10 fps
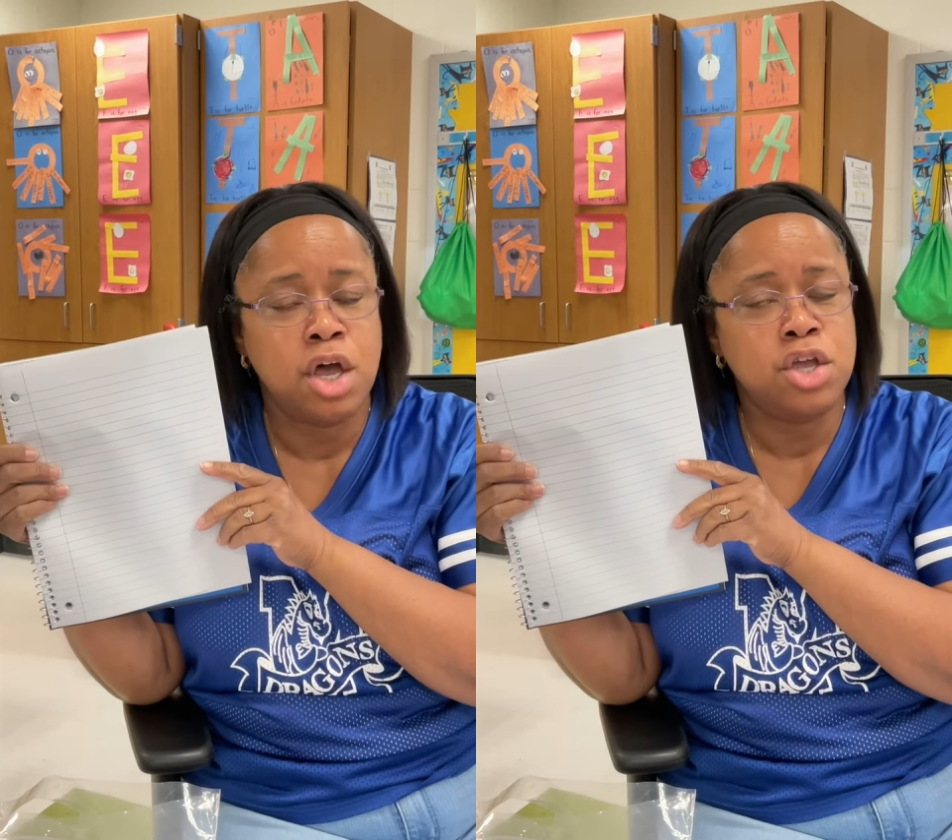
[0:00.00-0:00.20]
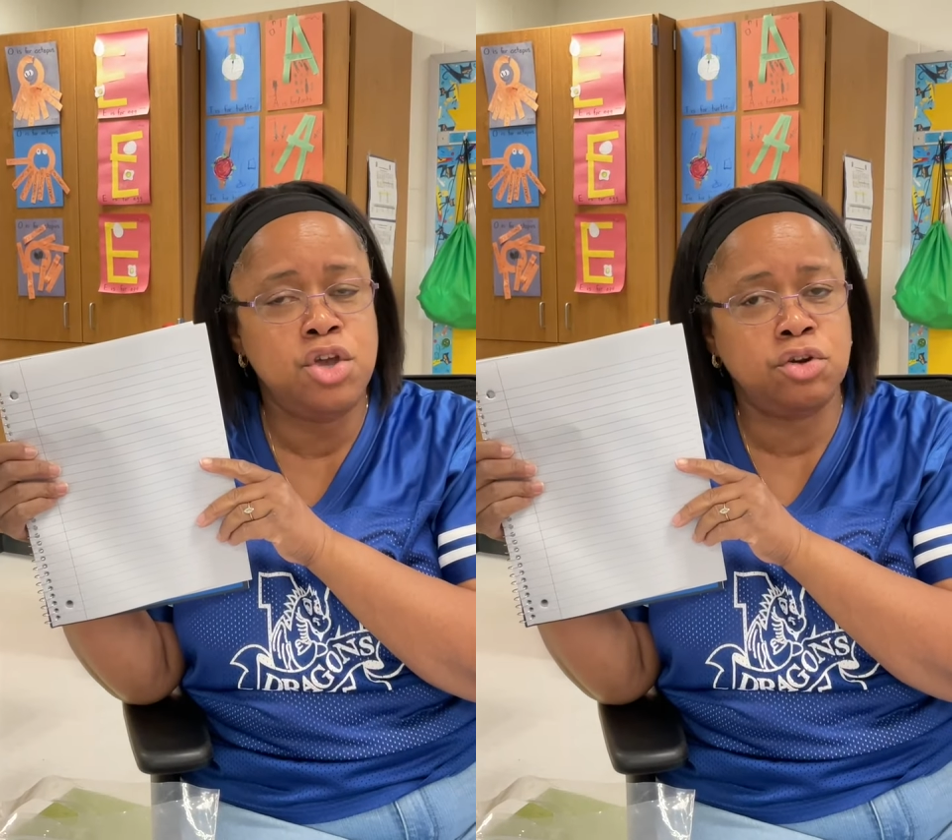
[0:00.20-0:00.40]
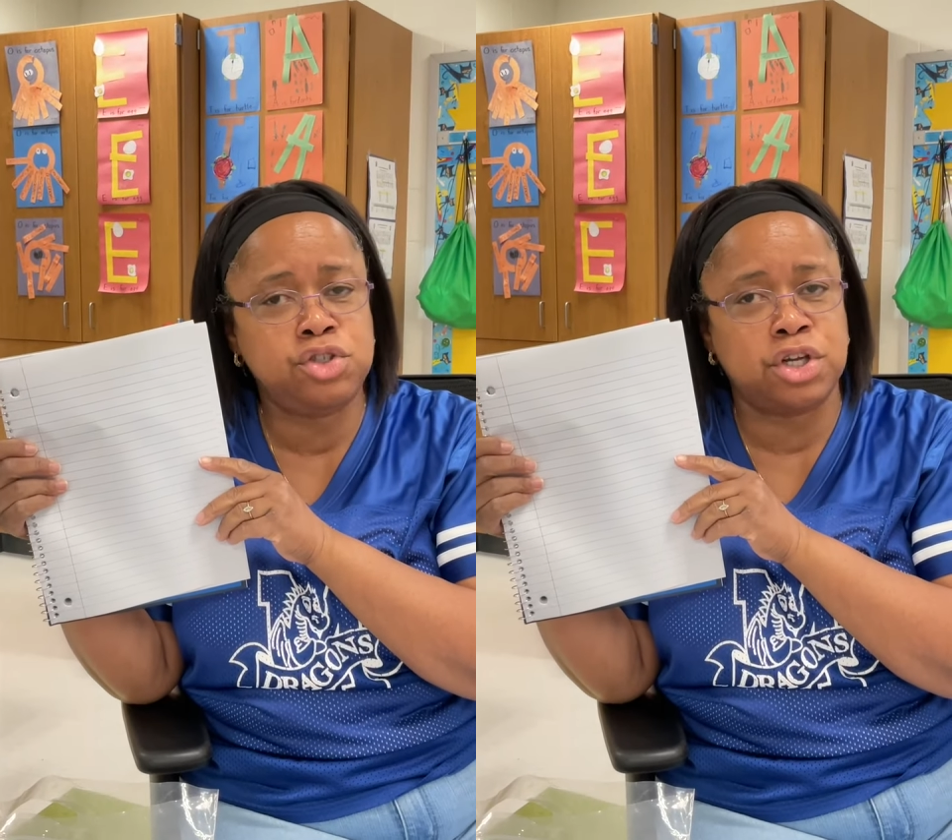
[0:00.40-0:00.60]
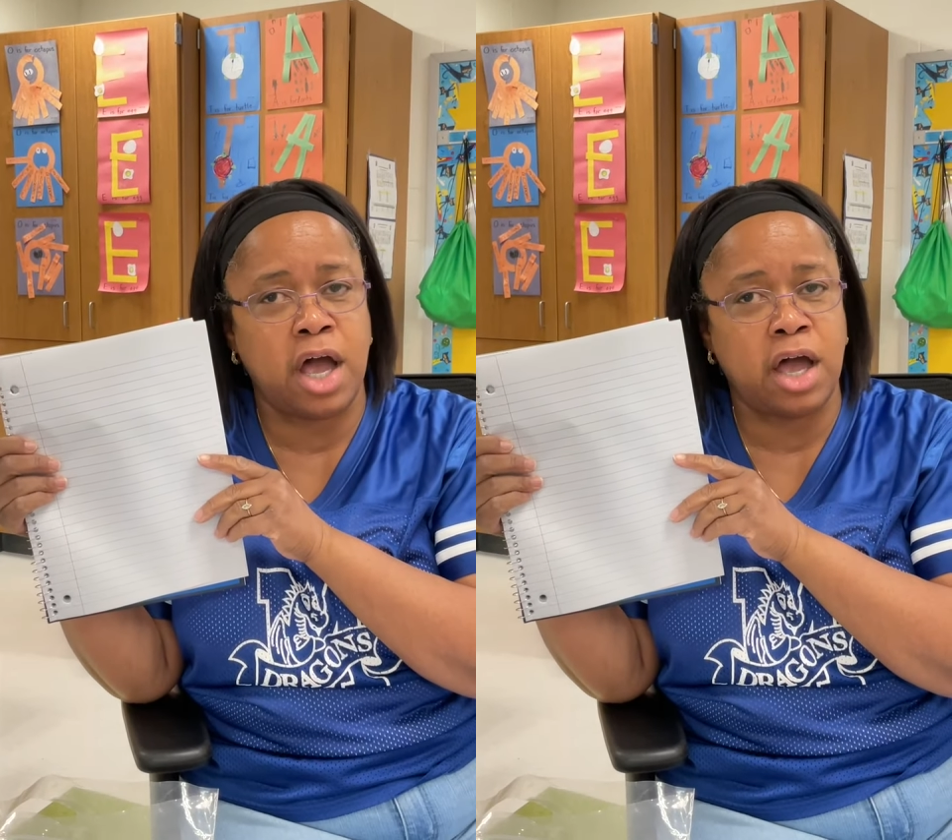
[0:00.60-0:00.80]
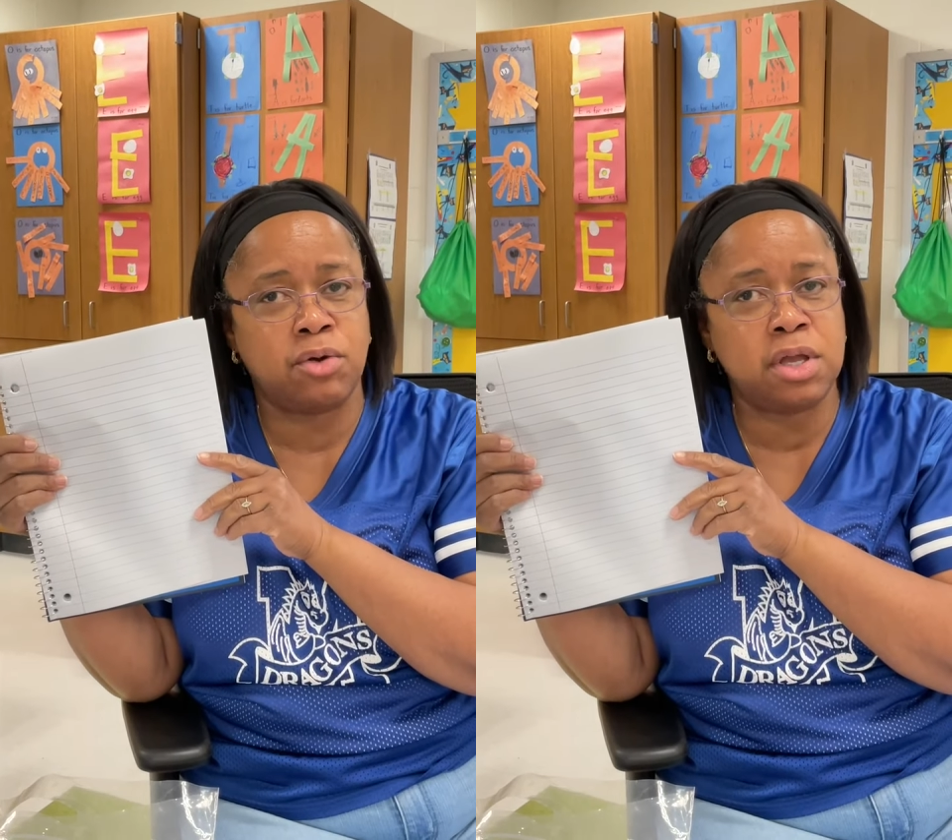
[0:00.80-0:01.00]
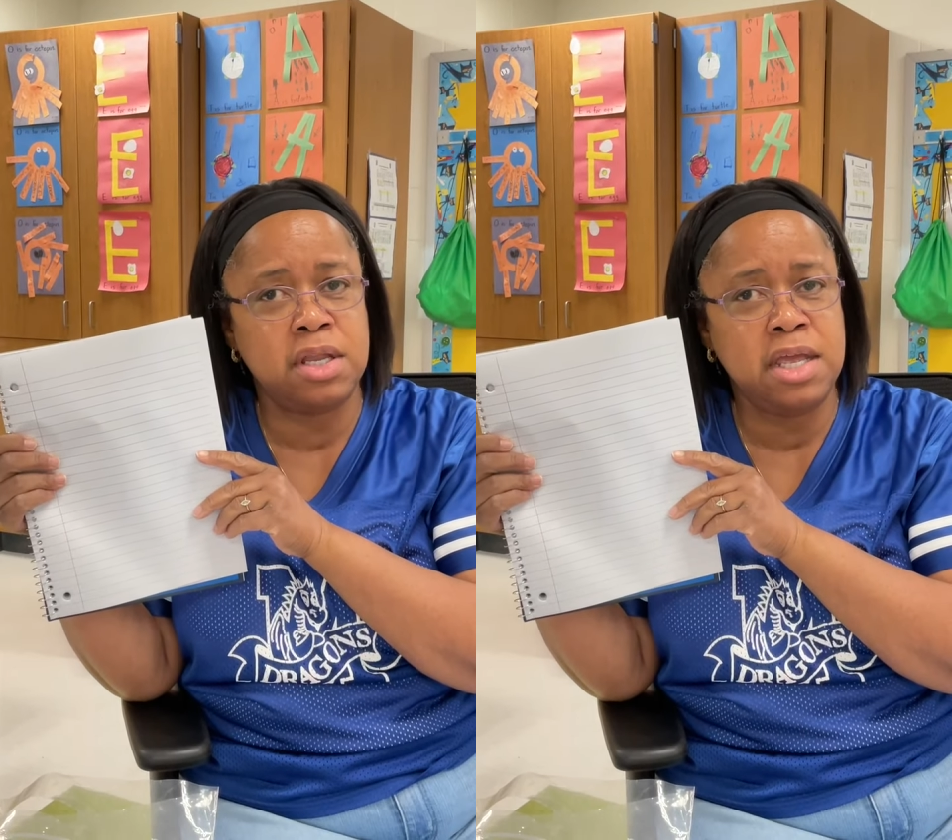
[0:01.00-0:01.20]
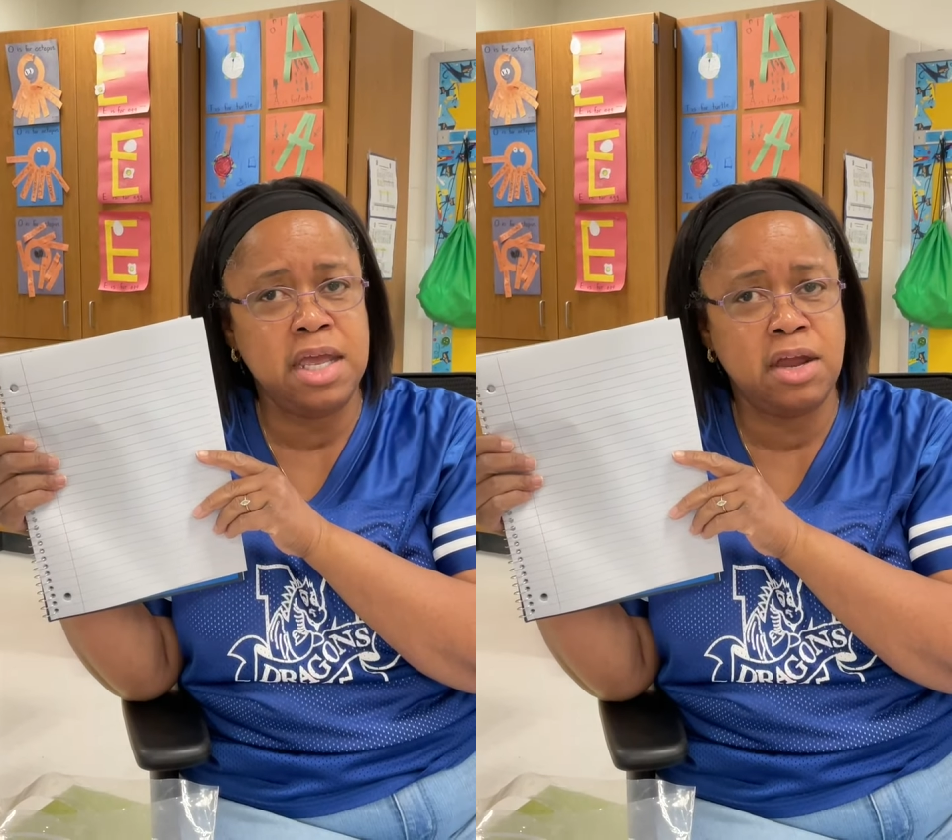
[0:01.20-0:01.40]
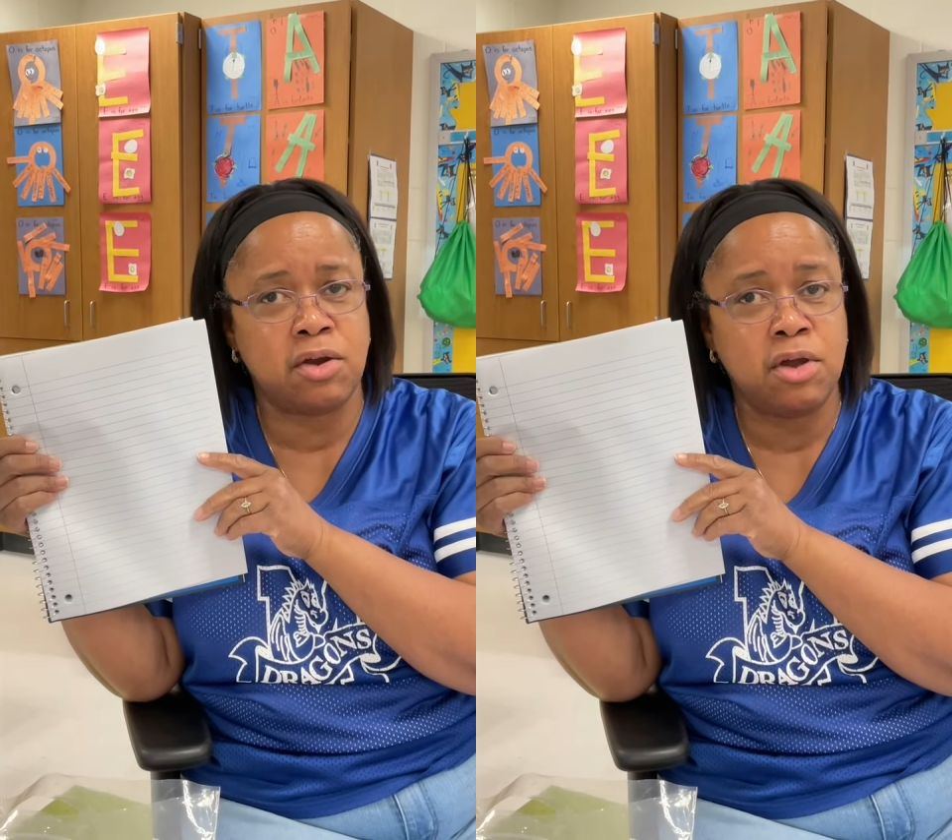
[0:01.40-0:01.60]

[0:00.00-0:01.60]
your child can hear.